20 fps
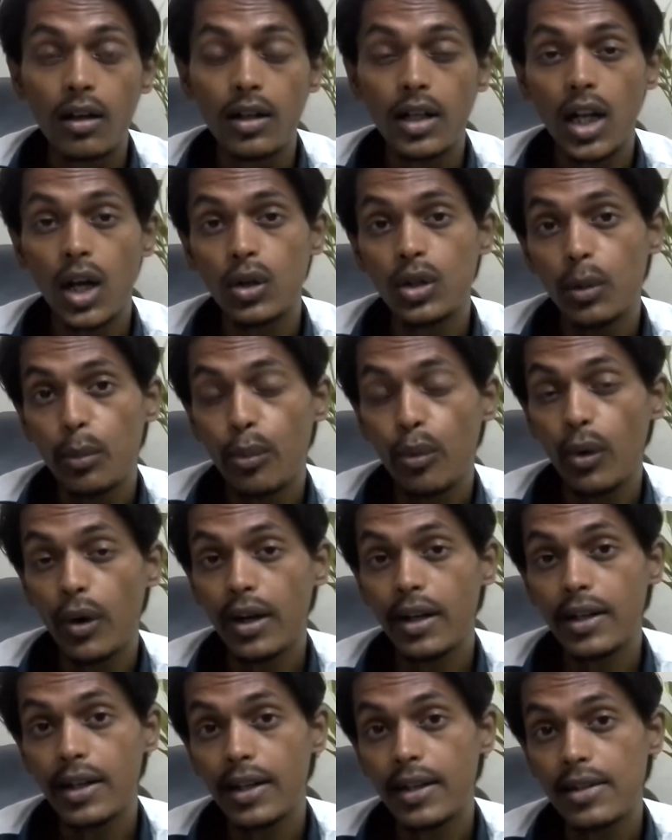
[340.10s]
Now the
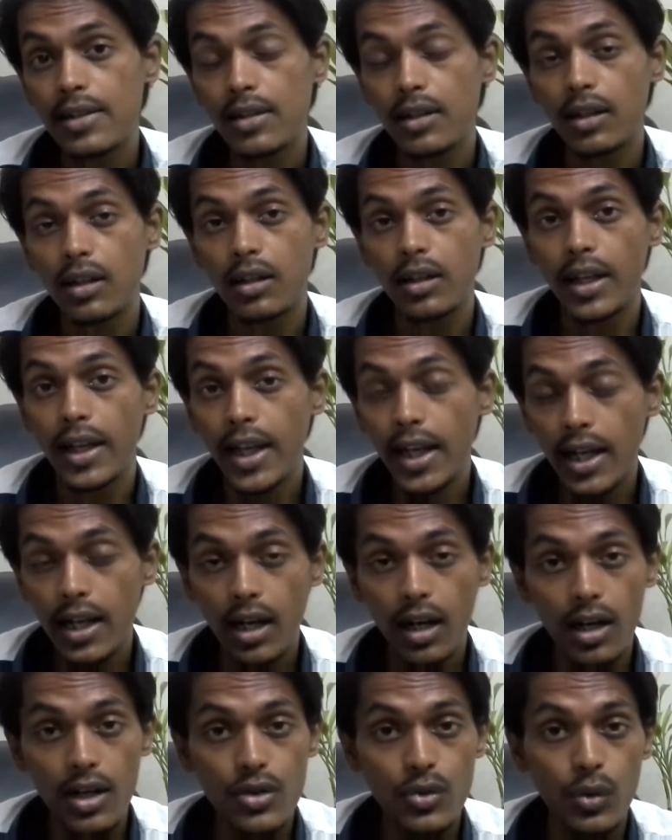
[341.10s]
point is,
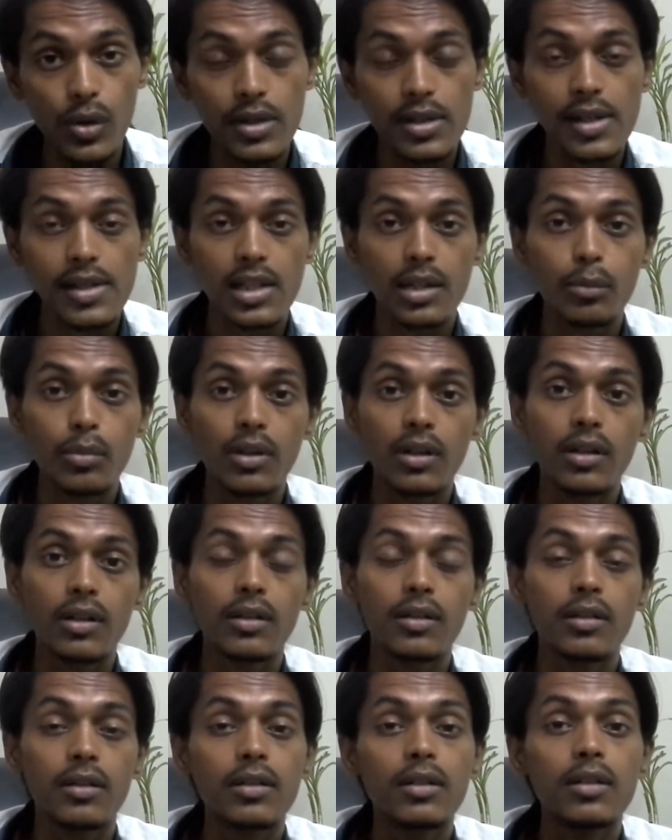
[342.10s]
ACARS was disabled,
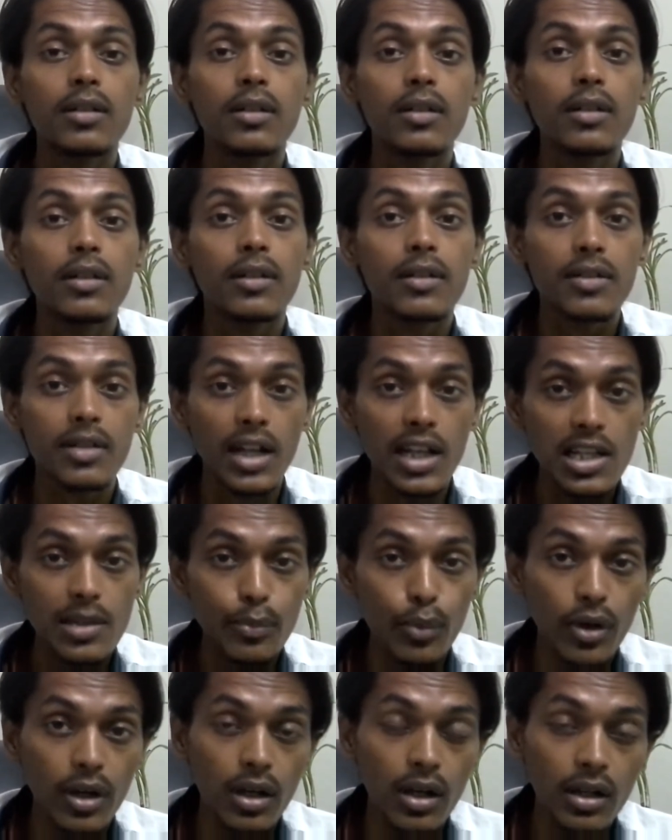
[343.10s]

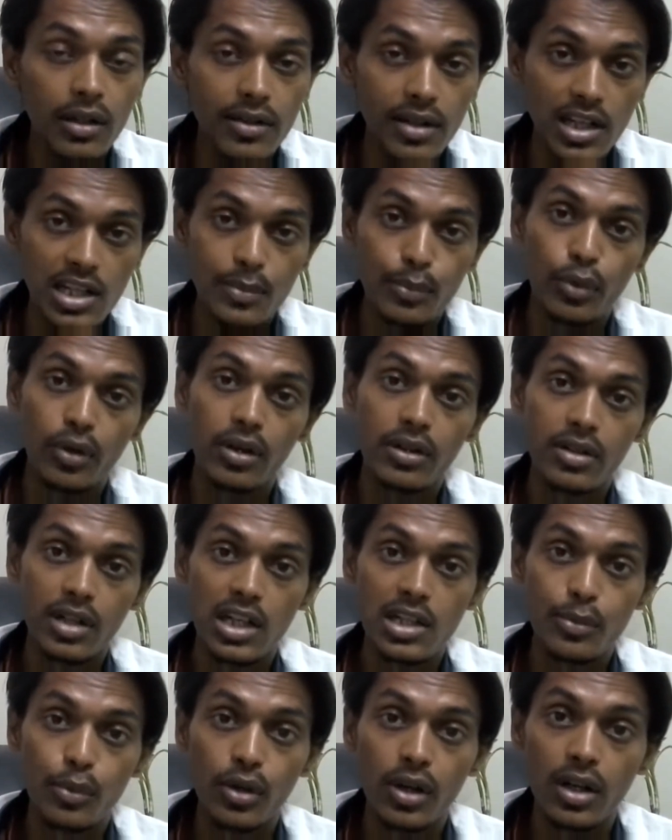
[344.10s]

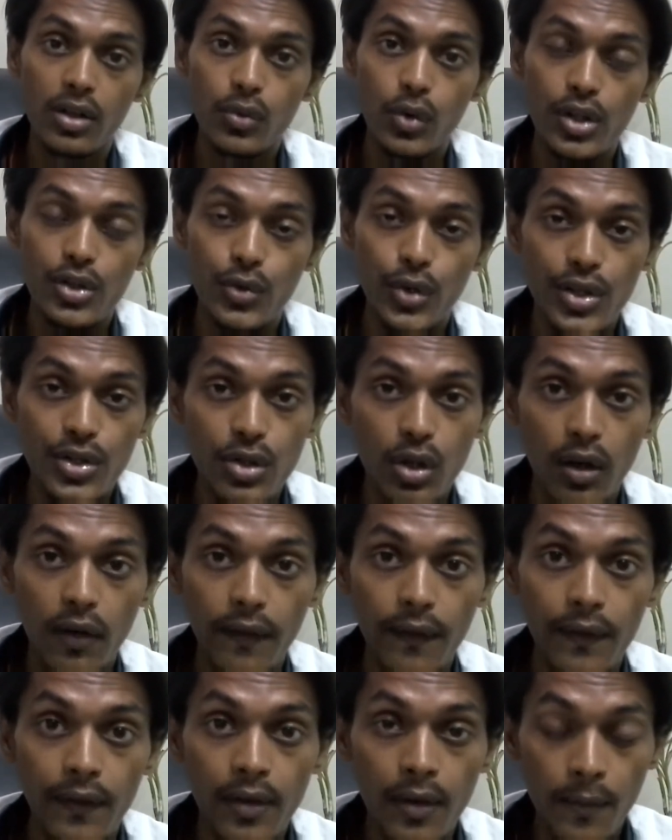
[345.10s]
transponder was switched
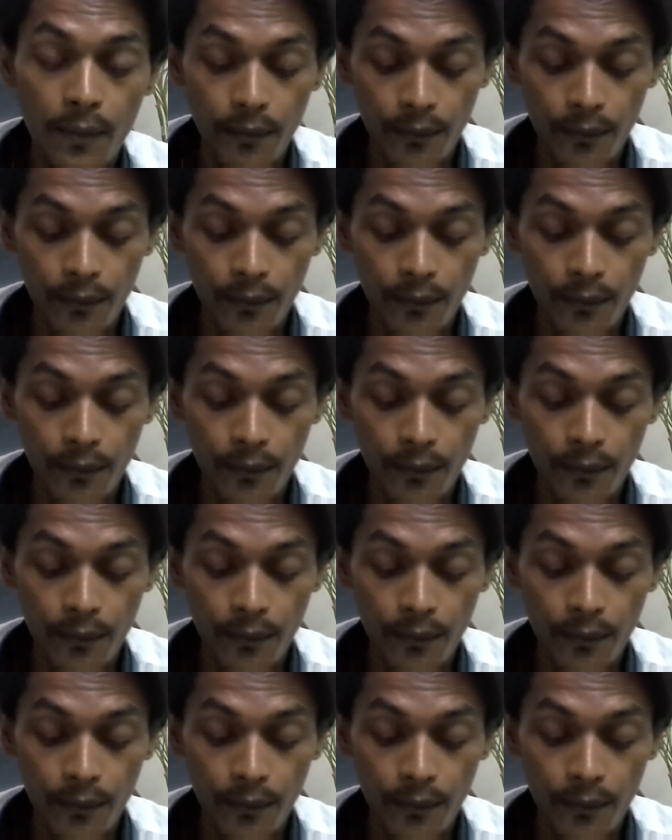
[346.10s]
off,